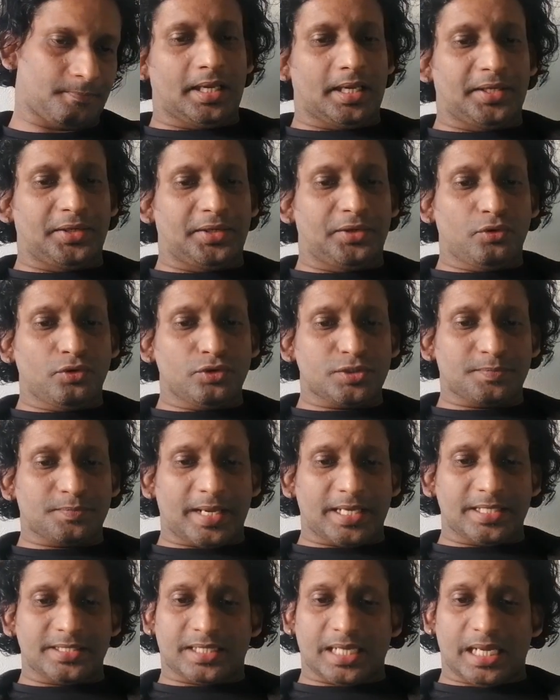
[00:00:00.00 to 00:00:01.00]
A new
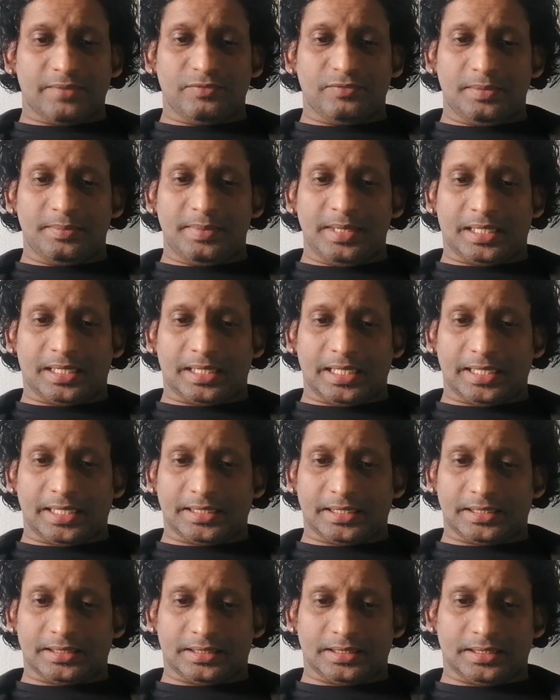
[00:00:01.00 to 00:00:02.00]
space-time will be
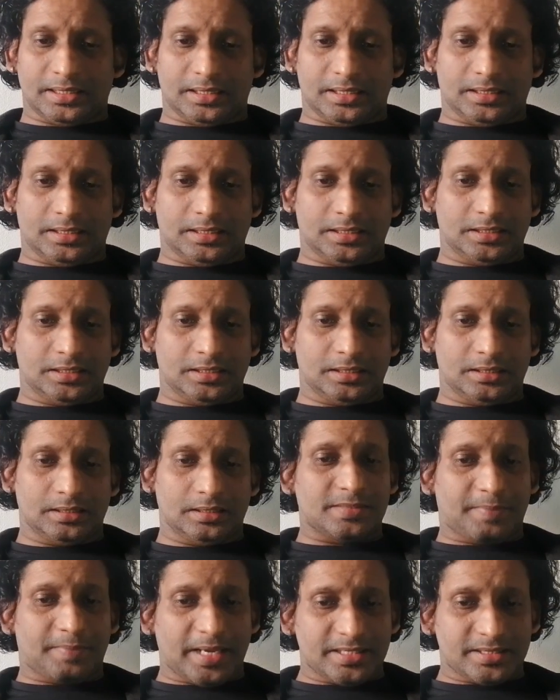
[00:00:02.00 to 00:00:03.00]
created there.
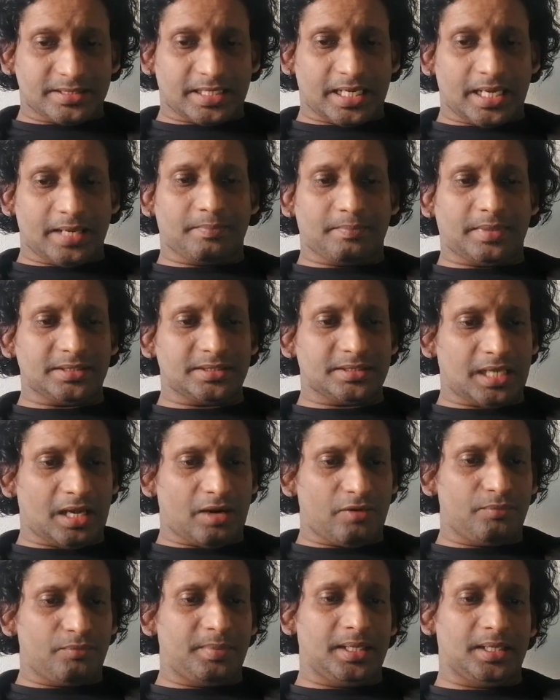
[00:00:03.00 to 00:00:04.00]
Space-time must
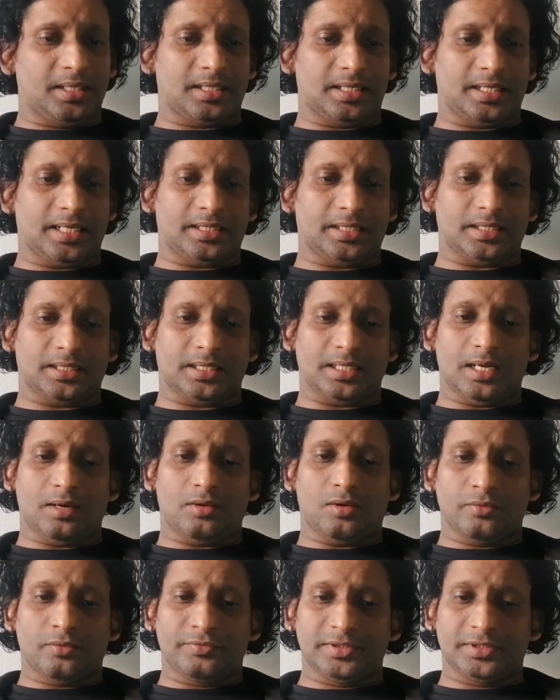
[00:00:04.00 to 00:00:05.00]
have been created
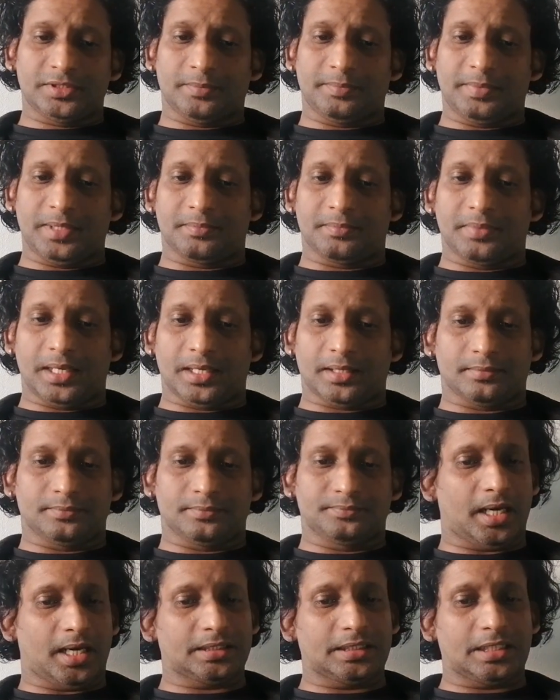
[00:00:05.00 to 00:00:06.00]
along with the Big Bang.
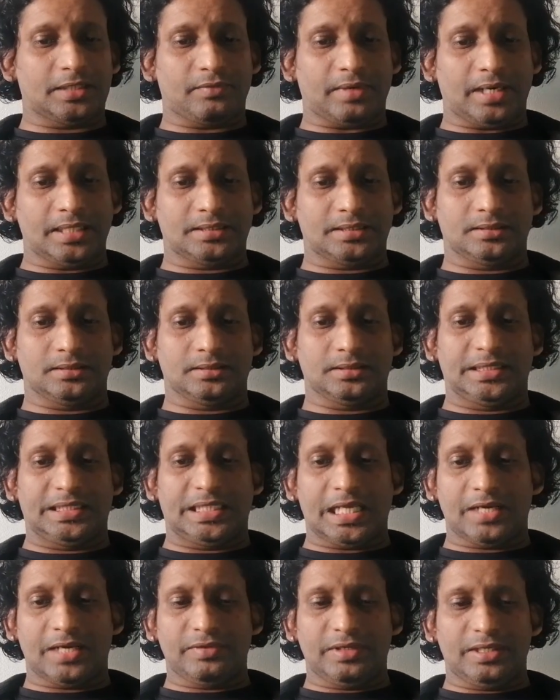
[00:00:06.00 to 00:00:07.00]
Otherwise,
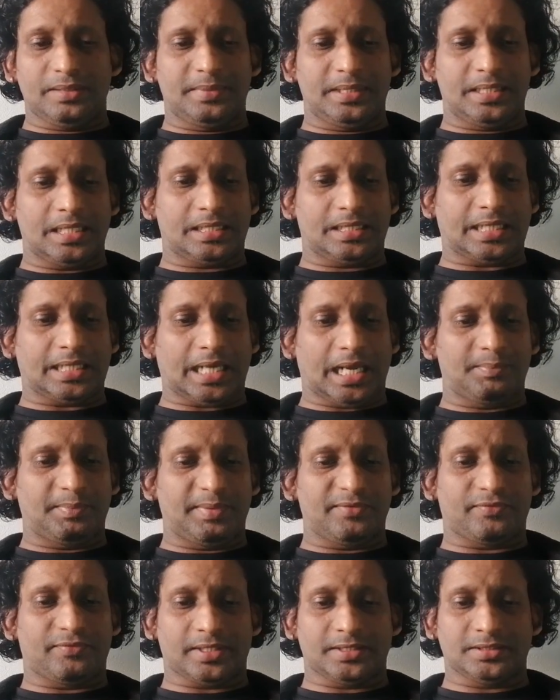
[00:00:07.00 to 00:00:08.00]
there will be a time
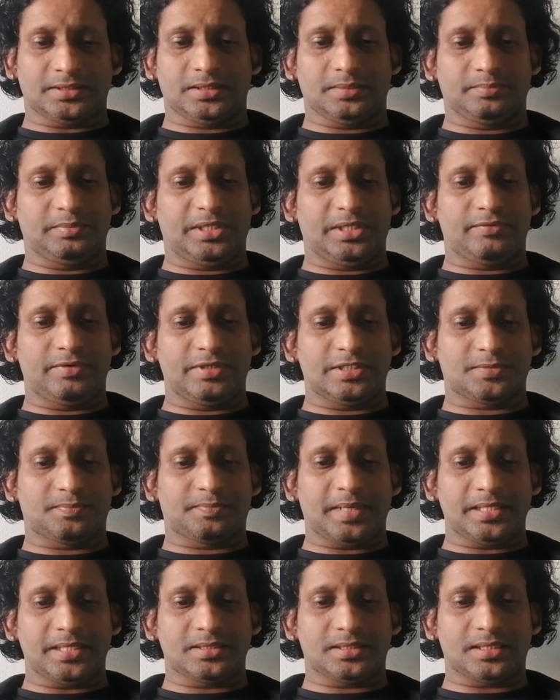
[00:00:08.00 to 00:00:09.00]
difference between
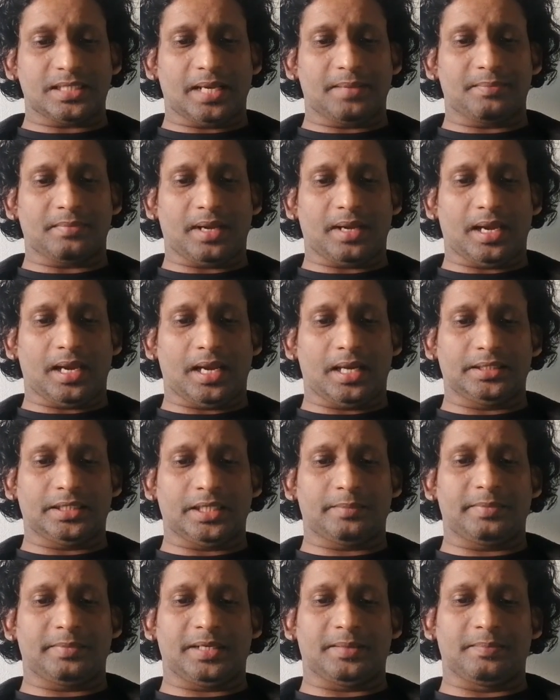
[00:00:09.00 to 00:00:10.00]
space-time and
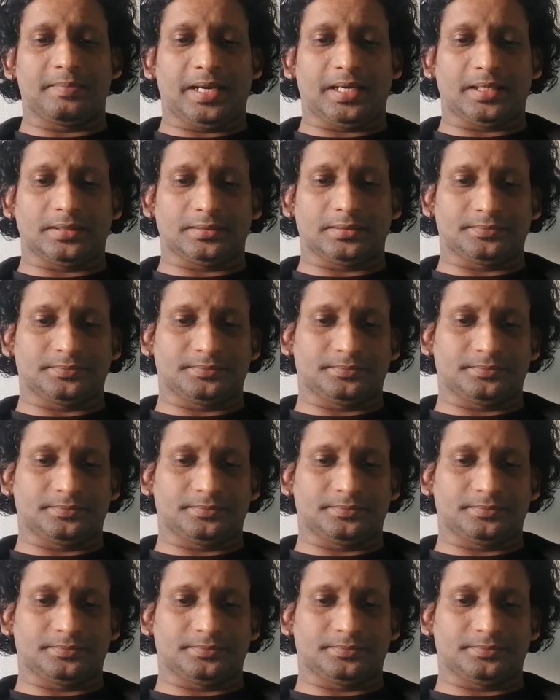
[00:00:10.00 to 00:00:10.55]
the Big Bang.